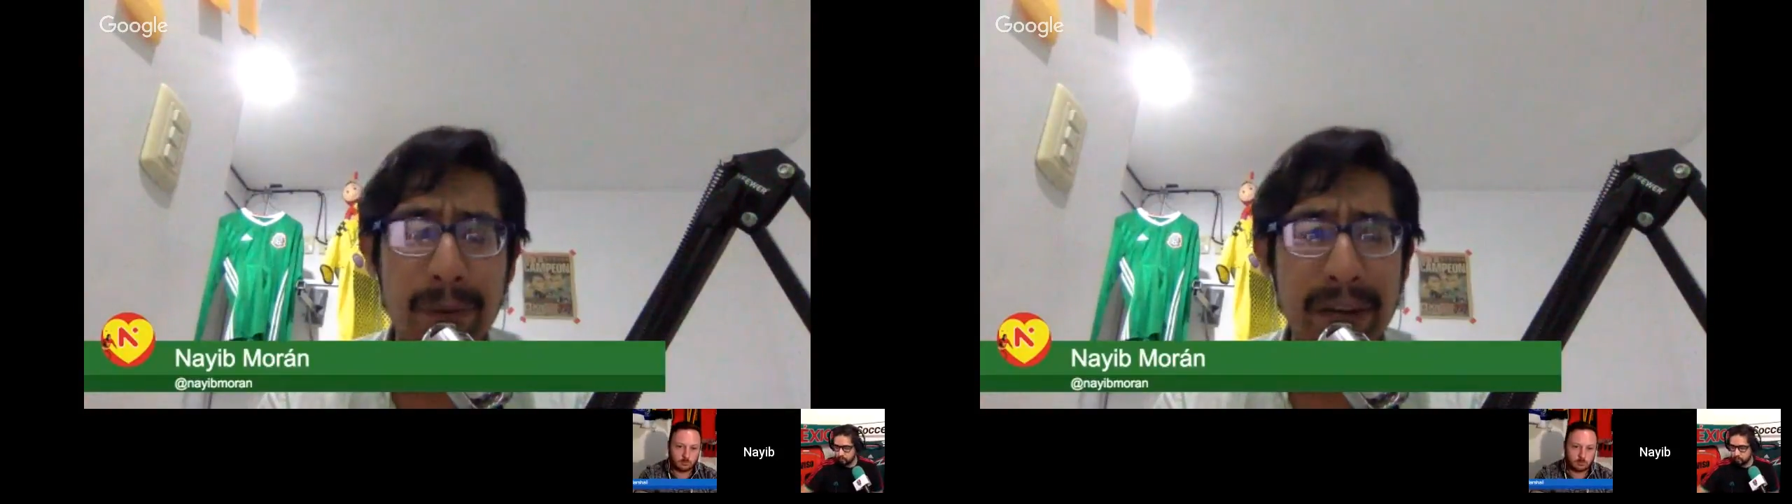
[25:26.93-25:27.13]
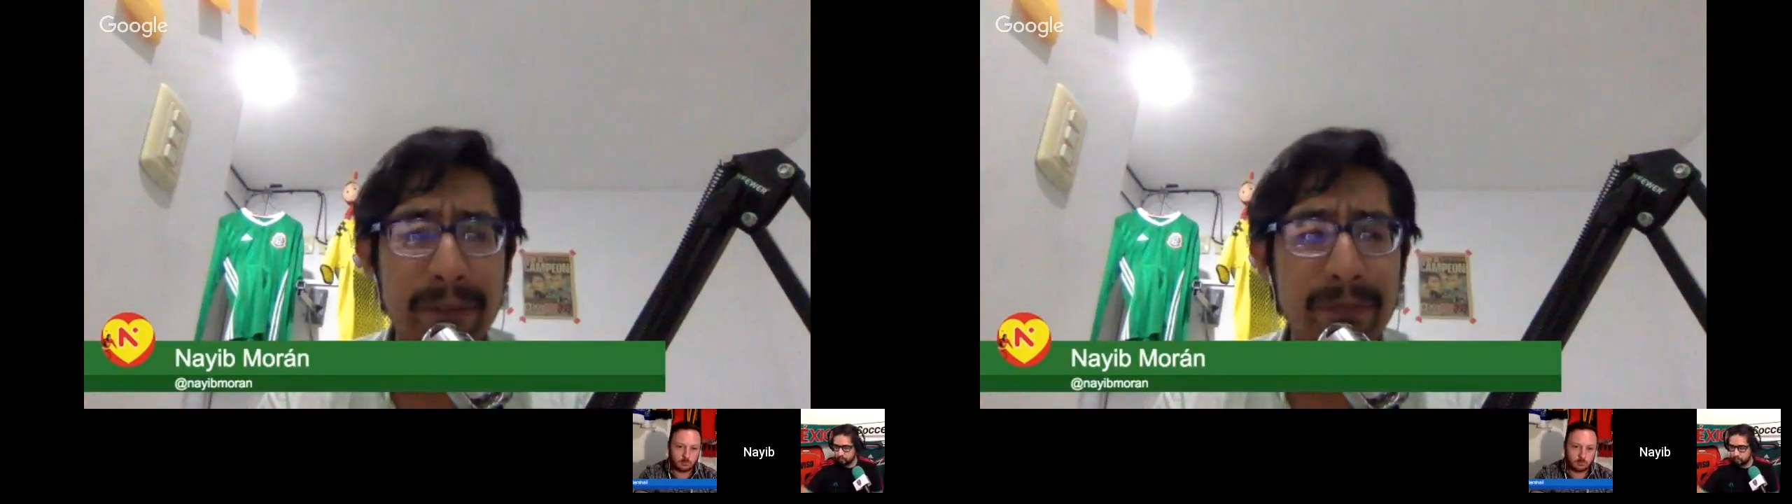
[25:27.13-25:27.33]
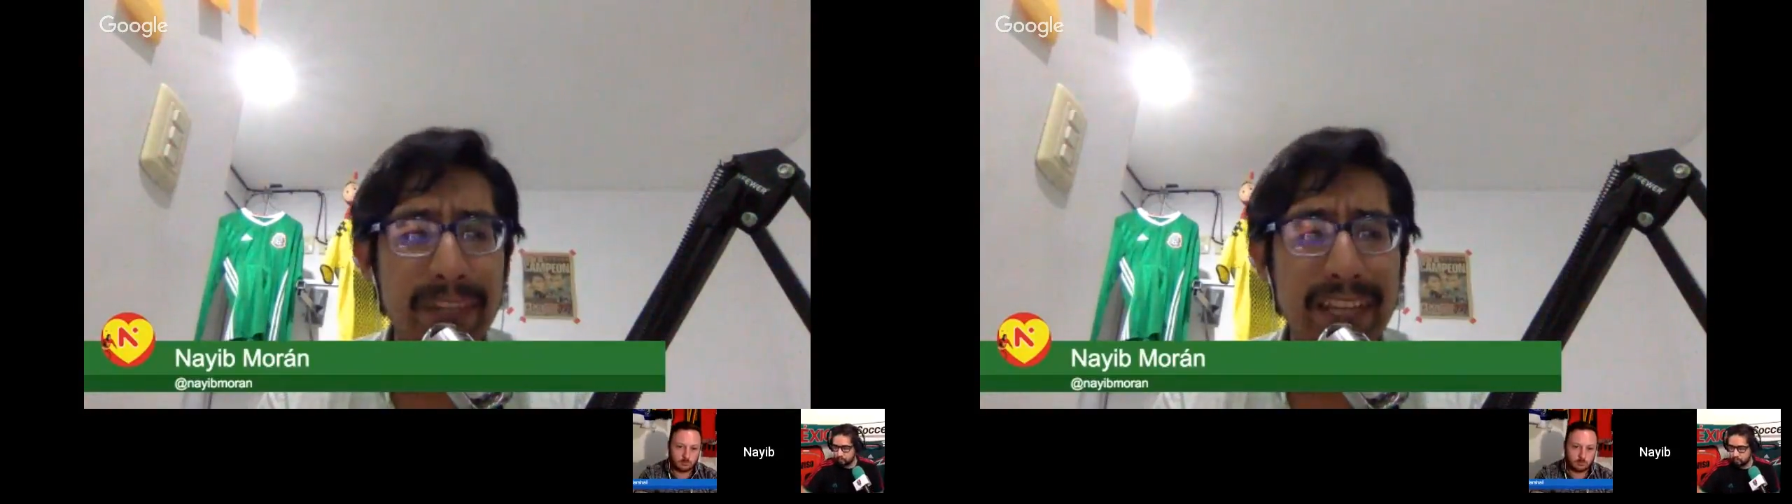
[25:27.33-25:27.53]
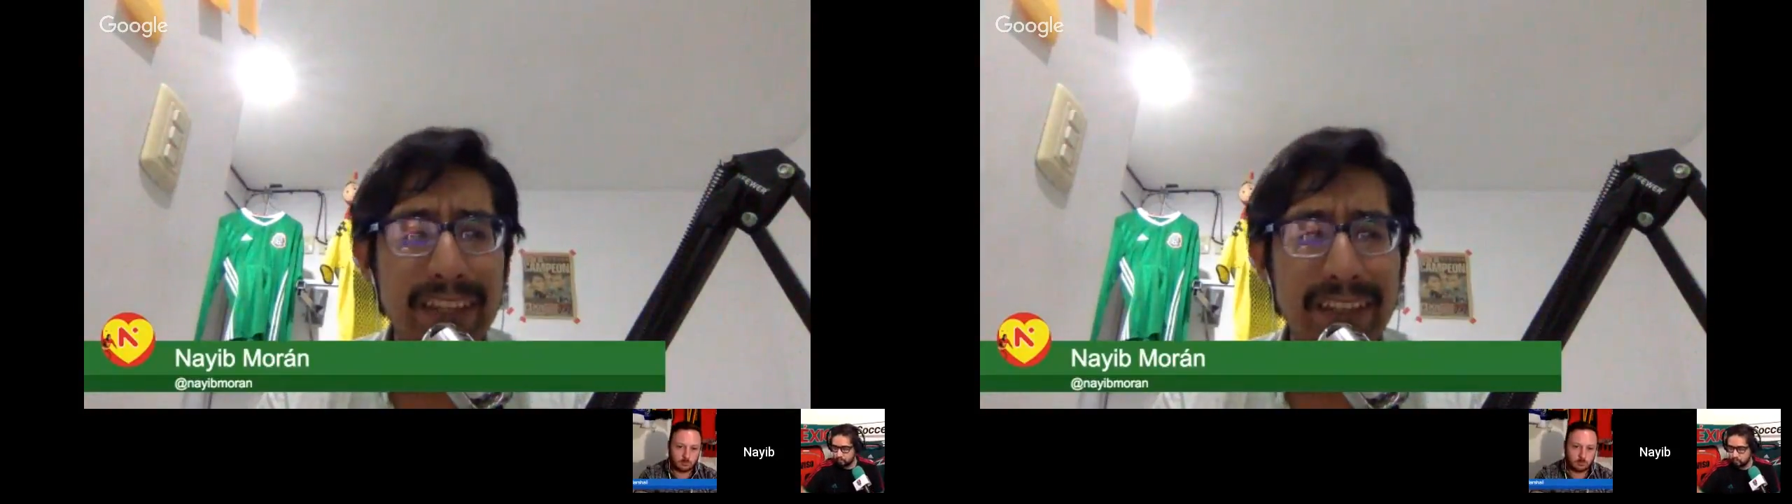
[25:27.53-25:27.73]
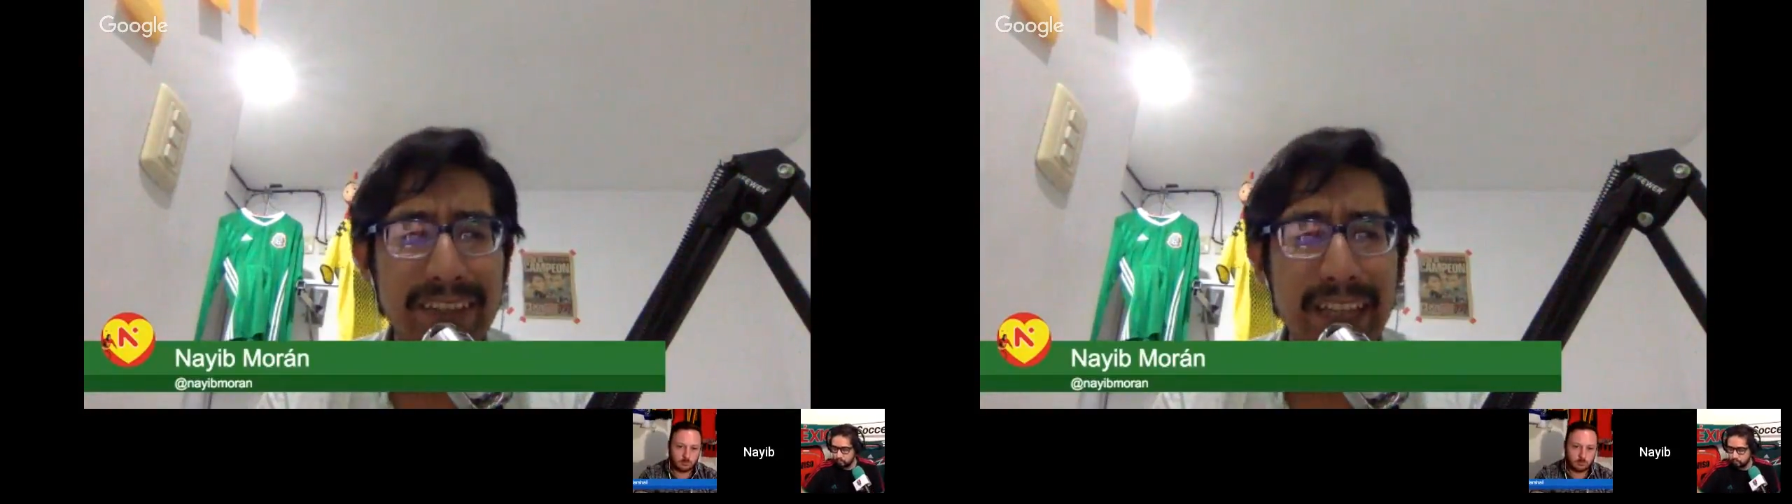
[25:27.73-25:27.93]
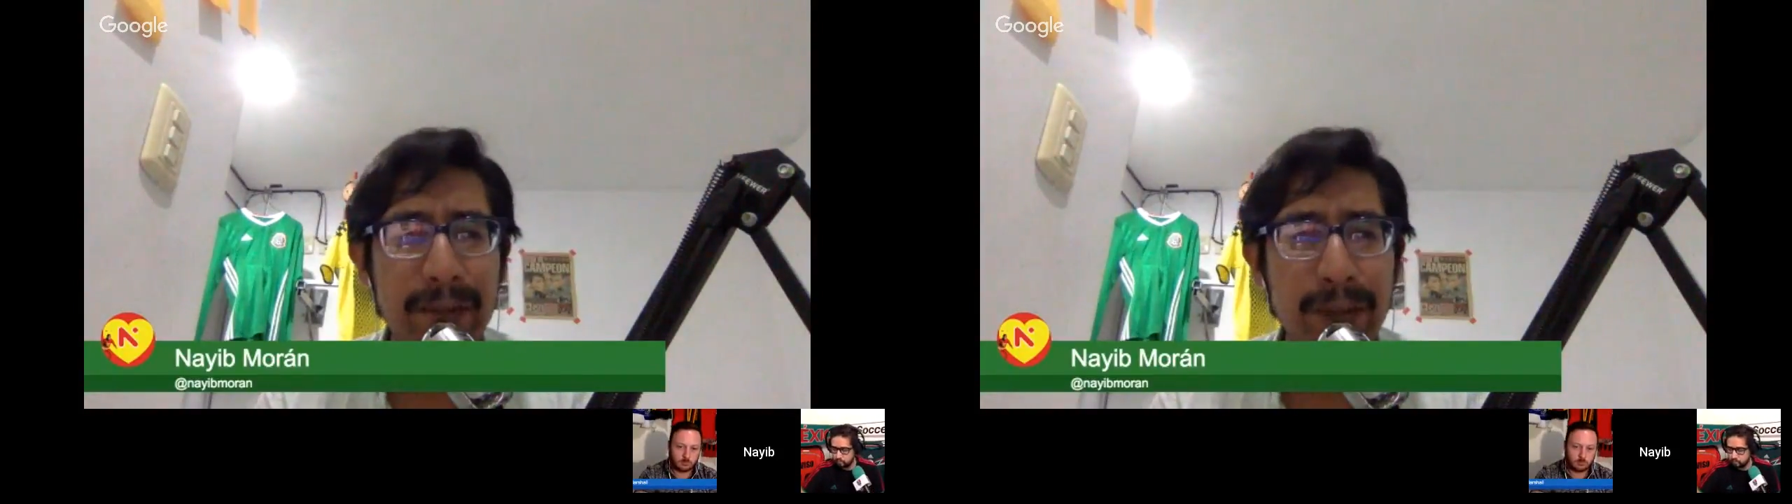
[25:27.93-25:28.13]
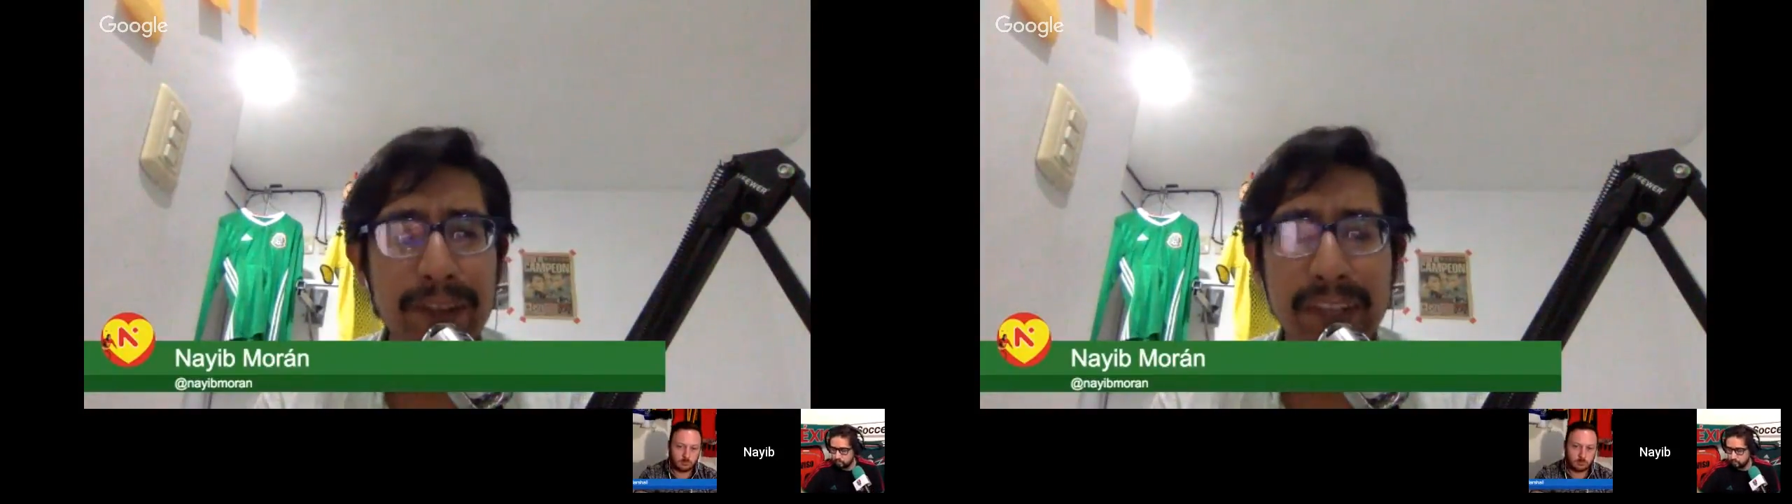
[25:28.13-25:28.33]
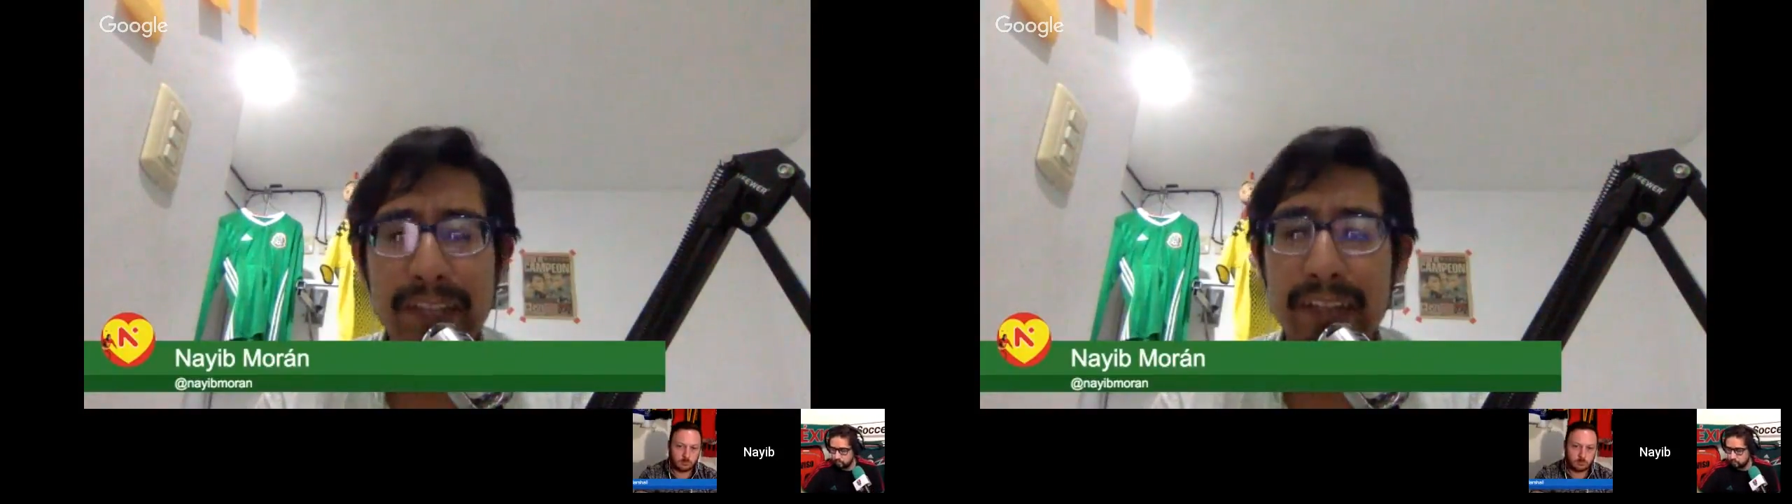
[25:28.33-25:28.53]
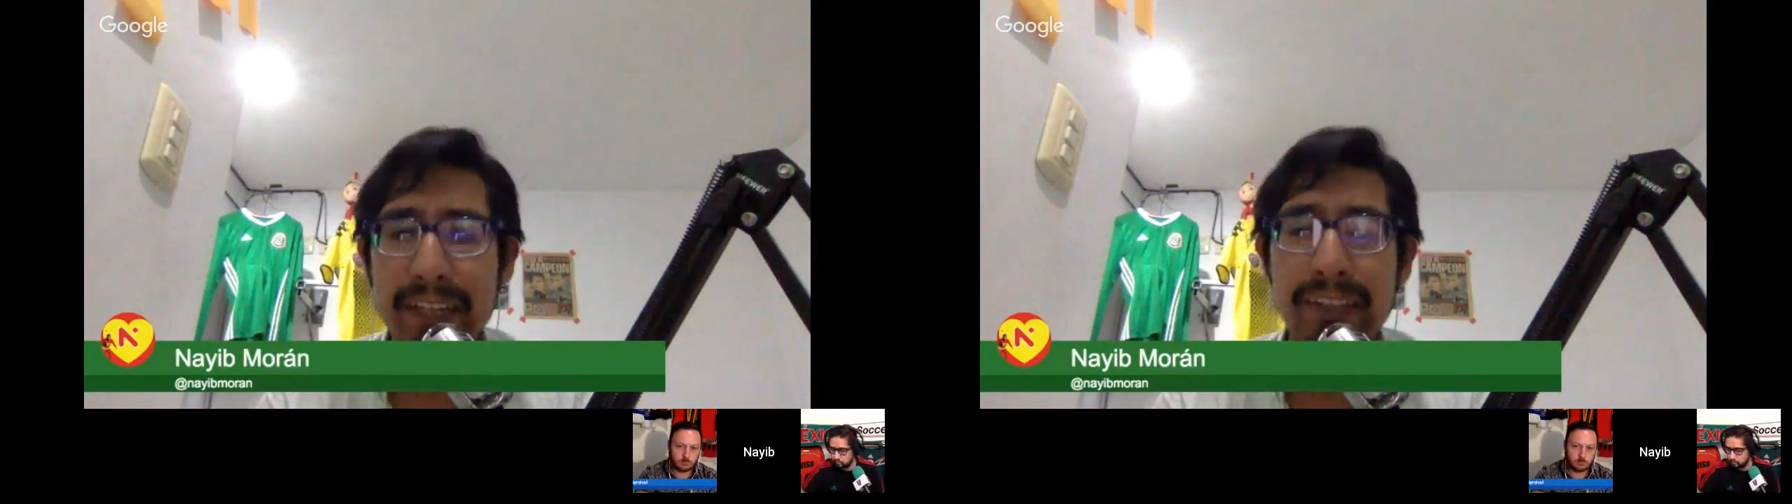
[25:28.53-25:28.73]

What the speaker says: But it does give you a sense that